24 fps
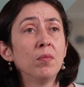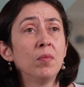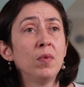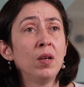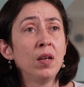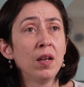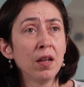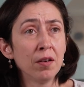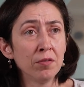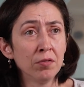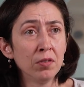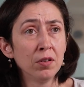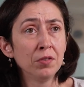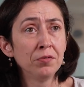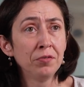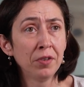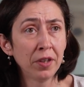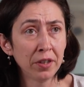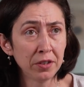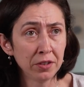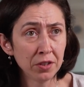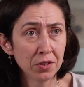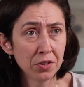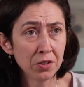level of
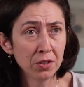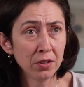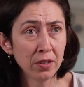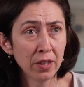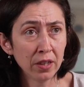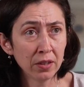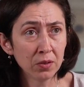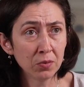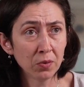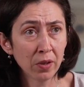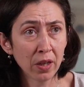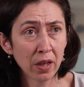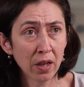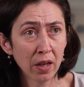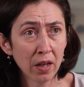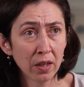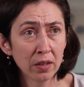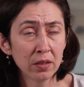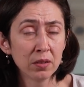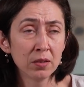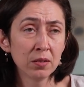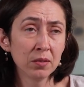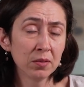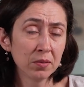energy that we
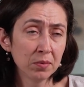had